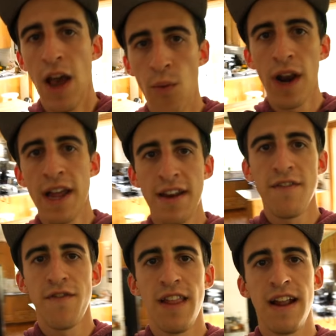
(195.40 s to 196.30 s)
And what I
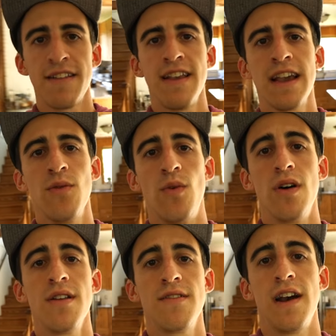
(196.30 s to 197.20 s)
did for that second
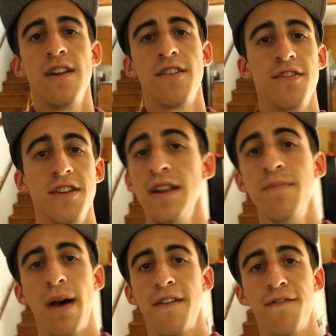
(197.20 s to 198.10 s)
one is I just did
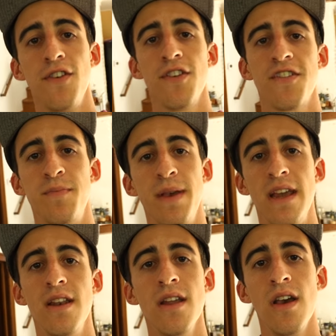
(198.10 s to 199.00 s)
my full
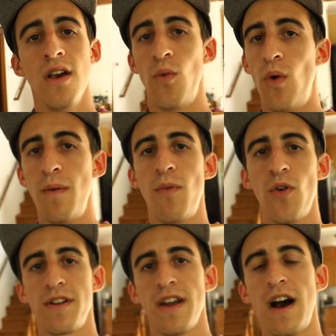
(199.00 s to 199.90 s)
spin one
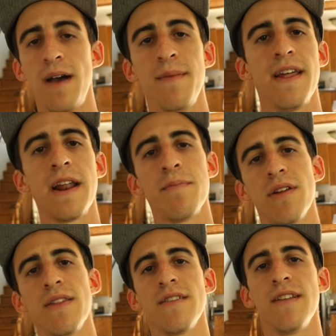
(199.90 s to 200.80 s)
more time. And then I
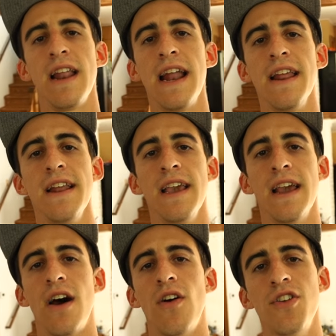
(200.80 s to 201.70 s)
bring this in editing
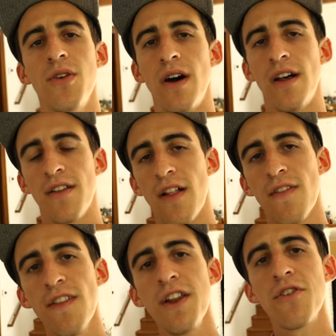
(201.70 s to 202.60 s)
and I'll do a, a
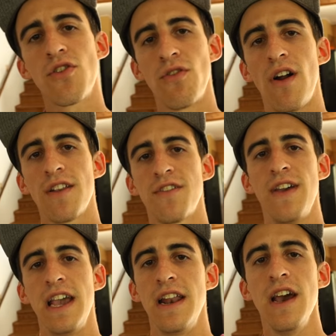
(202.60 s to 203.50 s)
little
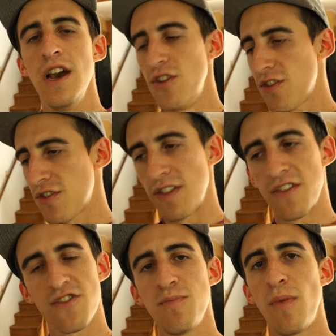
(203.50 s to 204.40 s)
crossfade, just
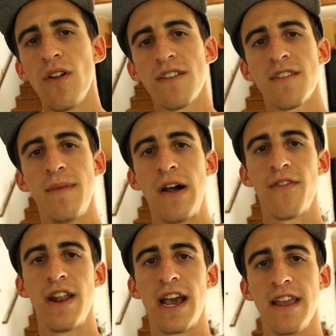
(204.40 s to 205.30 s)
the smallest
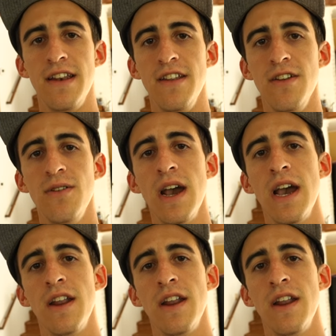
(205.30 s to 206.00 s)
amount that I can do